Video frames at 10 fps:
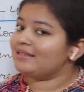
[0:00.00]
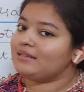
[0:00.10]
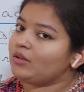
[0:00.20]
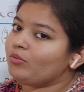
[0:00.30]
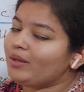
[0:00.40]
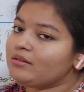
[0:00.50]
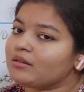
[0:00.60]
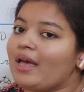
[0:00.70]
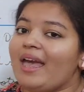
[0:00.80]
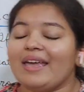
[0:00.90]
If you
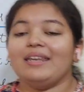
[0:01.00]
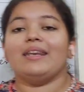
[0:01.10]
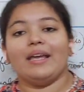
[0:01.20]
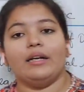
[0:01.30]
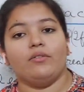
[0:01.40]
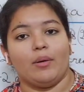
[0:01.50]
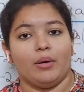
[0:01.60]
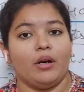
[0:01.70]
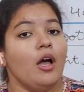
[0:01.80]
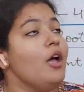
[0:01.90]
get the discriminant
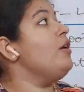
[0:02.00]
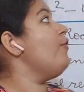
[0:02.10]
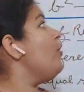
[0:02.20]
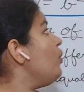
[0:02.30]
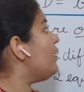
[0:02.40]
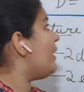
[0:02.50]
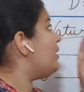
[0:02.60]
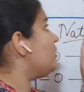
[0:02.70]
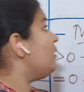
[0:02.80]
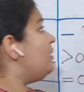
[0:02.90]
in negative, then